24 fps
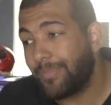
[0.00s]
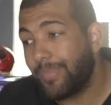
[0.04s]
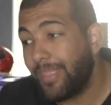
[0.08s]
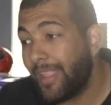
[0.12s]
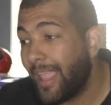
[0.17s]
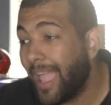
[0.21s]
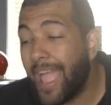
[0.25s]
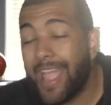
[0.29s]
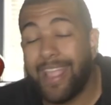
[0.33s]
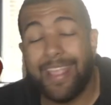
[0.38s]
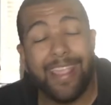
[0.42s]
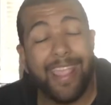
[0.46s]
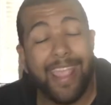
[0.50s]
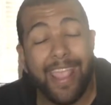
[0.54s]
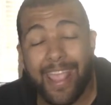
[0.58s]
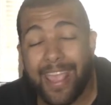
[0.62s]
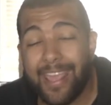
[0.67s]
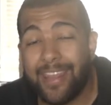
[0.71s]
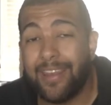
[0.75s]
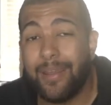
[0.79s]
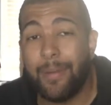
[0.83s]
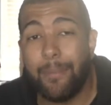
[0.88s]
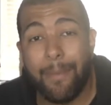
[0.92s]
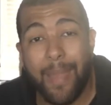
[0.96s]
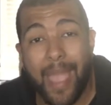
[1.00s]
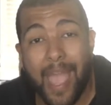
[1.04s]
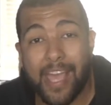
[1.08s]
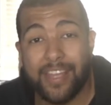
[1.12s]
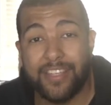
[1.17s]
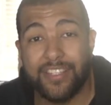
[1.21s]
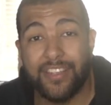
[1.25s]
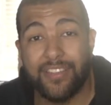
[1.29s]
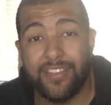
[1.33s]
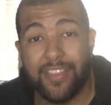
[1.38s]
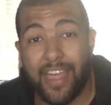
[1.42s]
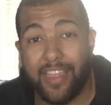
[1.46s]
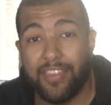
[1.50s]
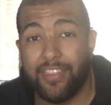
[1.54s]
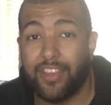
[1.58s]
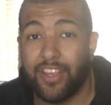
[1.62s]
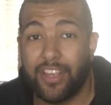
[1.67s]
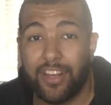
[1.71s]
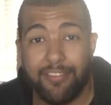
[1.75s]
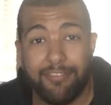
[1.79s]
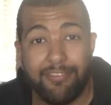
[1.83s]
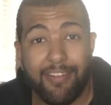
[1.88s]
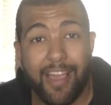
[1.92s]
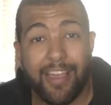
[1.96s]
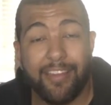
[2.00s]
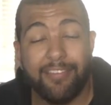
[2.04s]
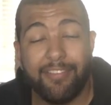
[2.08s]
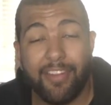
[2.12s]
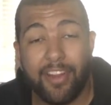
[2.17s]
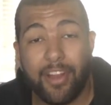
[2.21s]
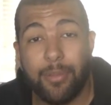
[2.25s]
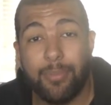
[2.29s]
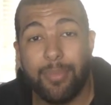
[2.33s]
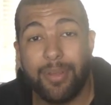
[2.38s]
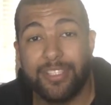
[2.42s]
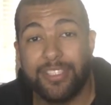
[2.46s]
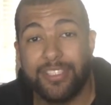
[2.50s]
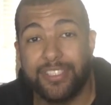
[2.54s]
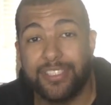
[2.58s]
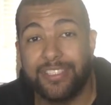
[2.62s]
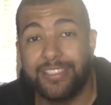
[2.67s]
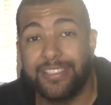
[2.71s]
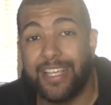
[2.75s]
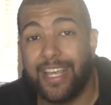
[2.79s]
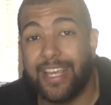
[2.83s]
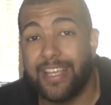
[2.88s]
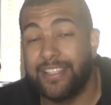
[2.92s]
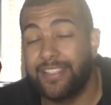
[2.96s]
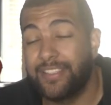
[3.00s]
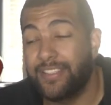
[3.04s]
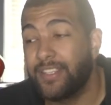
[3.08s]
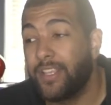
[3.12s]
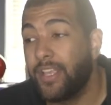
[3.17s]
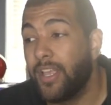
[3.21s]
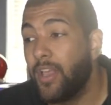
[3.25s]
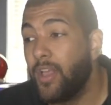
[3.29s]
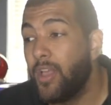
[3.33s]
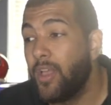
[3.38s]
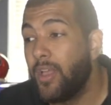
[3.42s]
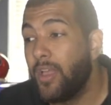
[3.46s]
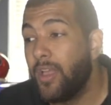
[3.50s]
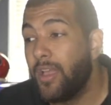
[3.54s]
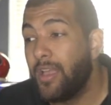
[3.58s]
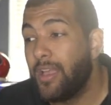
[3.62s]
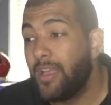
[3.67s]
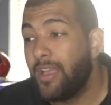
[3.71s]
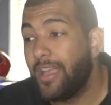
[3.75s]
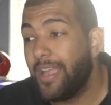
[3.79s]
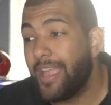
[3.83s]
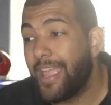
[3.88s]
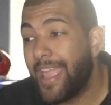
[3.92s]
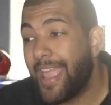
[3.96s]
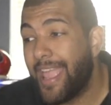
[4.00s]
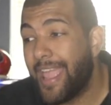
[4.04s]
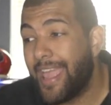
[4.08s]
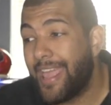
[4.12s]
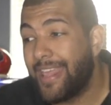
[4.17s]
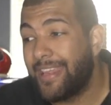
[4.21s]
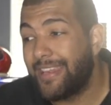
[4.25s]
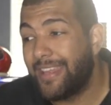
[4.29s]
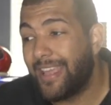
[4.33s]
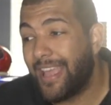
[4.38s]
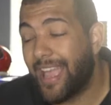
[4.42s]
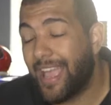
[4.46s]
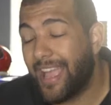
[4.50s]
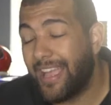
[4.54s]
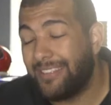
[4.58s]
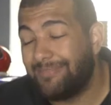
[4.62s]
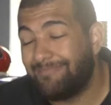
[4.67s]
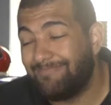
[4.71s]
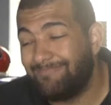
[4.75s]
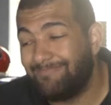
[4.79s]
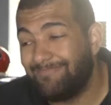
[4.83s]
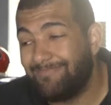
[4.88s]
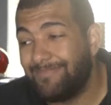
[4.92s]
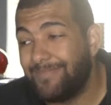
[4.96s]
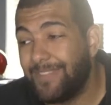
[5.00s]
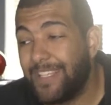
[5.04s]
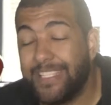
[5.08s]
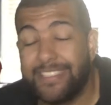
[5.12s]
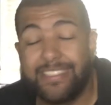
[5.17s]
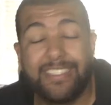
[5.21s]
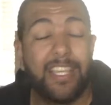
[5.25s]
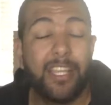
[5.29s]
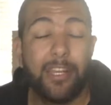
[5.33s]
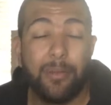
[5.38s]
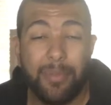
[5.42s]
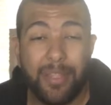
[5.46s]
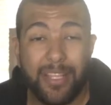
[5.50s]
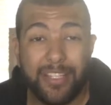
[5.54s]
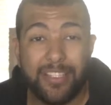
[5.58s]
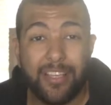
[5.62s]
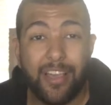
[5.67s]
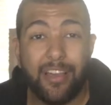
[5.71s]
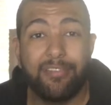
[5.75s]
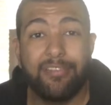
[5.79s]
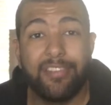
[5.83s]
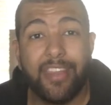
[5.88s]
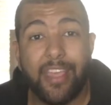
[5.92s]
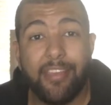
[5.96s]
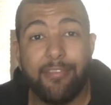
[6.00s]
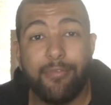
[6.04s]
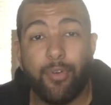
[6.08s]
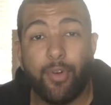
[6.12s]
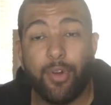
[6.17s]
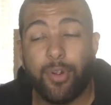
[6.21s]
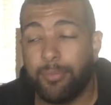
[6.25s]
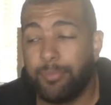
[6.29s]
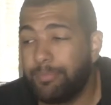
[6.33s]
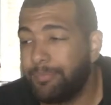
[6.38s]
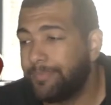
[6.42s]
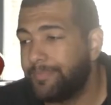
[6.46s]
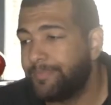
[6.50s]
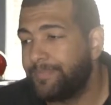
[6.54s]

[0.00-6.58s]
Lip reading: I can't imagine that they're going to find very much success. And it's going to be a tough day for them.